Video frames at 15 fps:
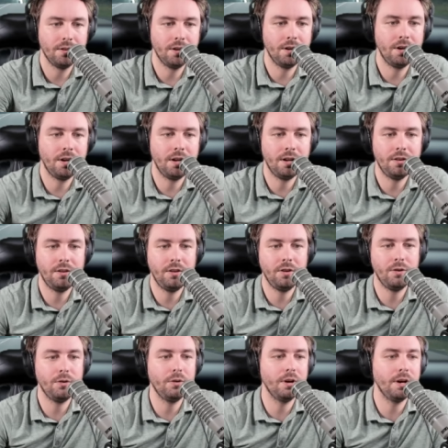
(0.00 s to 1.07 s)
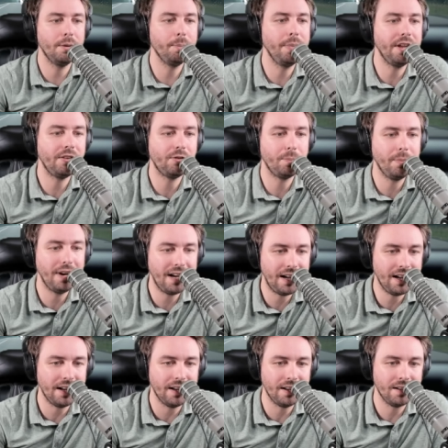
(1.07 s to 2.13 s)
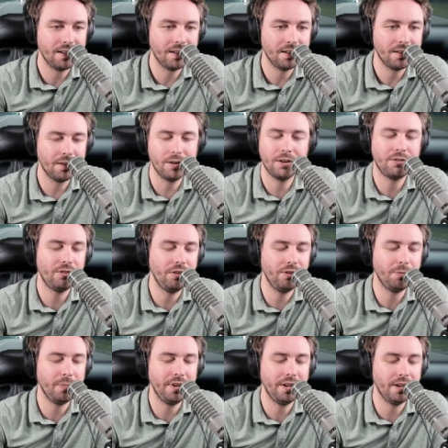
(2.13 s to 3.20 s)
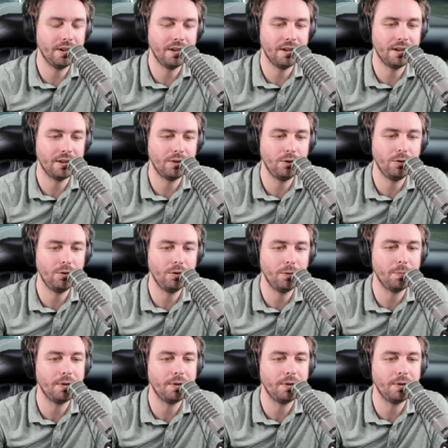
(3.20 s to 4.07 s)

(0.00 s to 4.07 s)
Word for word: Uh, no, uh, Best Buy. Or excuse me, uh, Google